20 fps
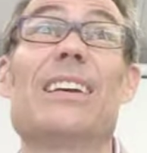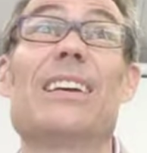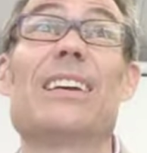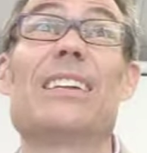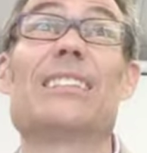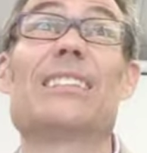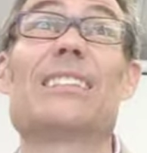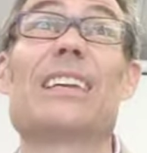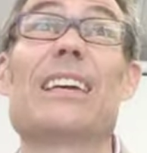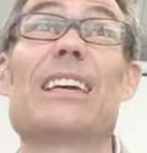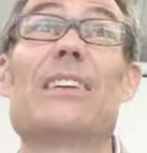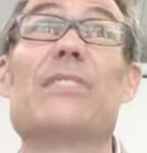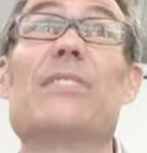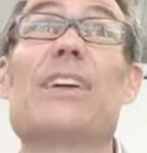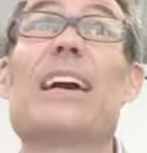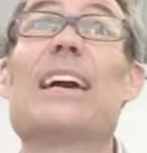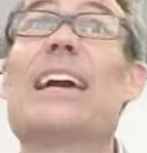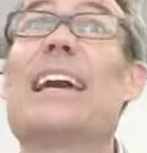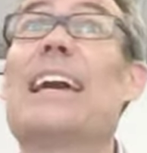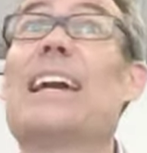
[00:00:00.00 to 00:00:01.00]
It's like, if
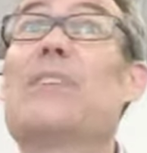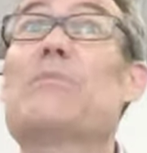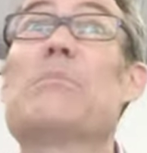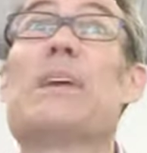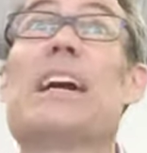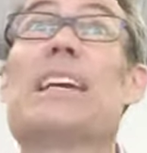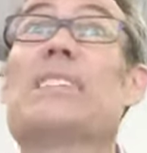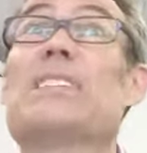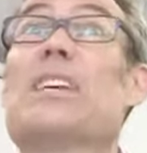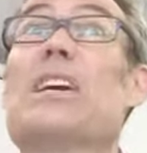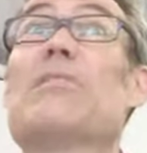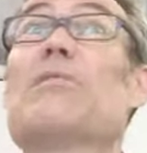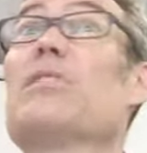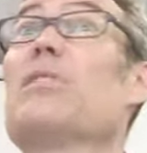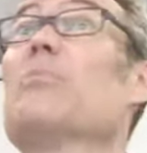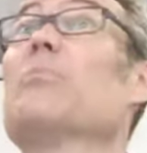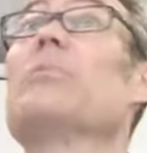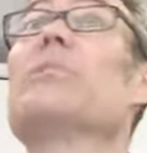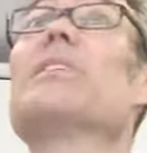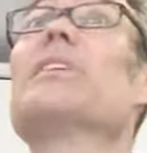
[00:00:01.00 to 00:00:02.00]
I hand myself
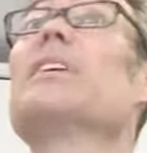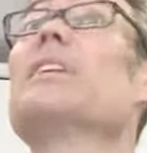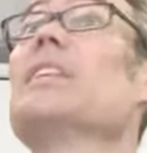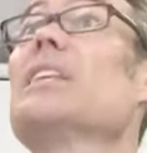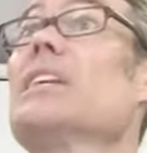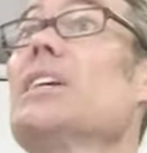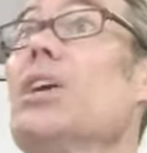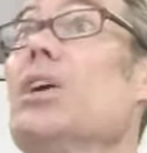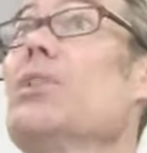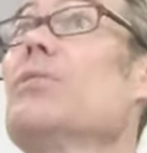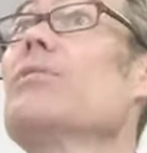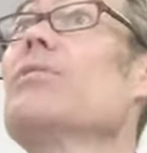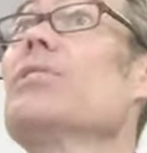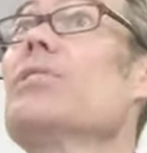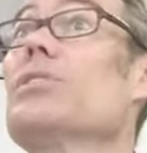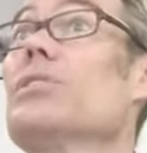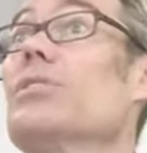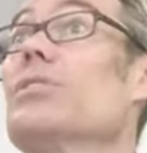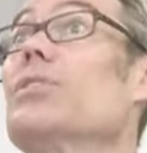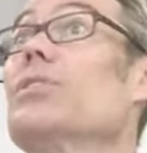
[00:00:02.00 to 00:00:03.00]
completely
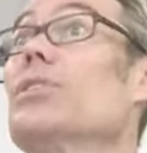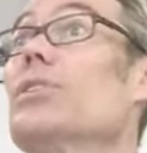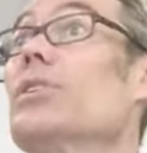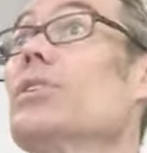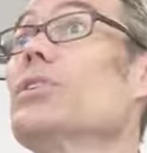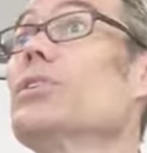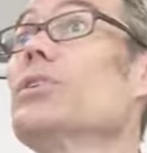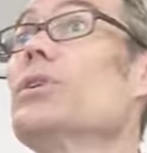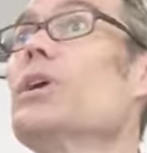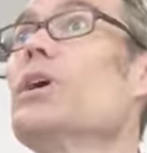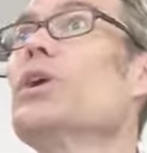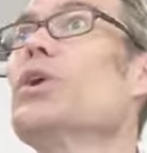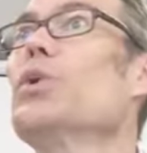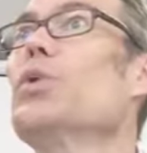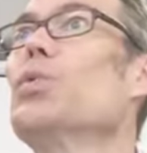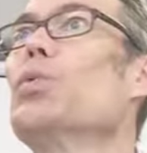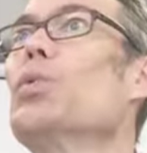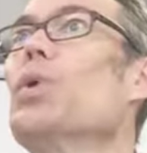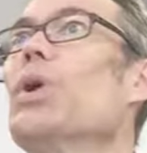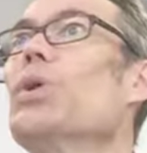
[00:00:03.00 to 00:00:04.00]
over to you,
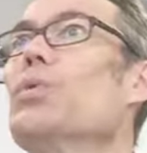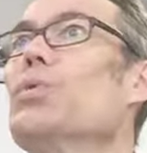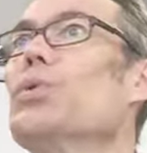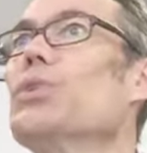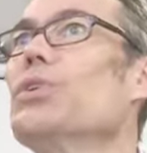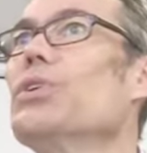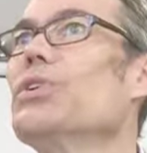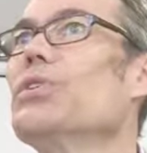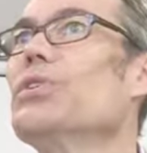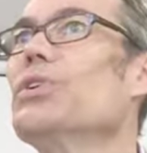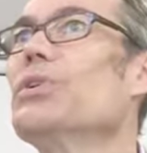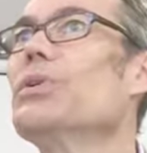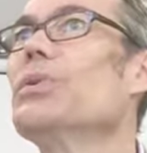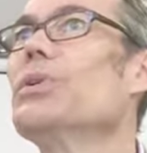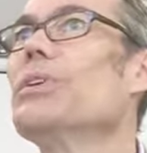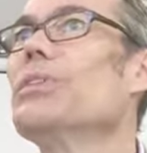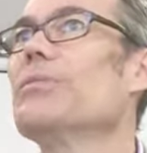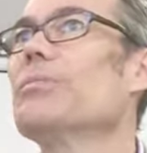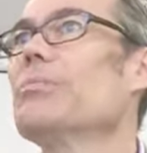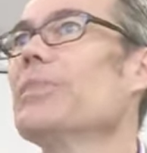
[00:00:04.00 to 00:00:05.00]
what will you do
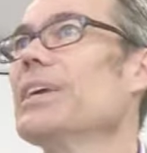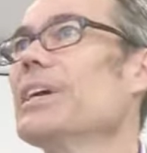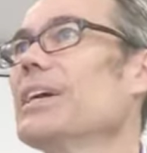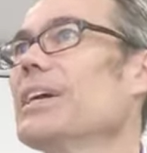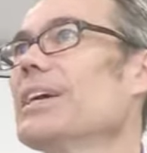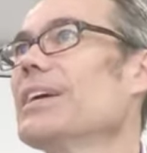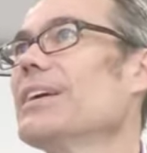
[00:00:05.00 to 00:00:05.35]
with me?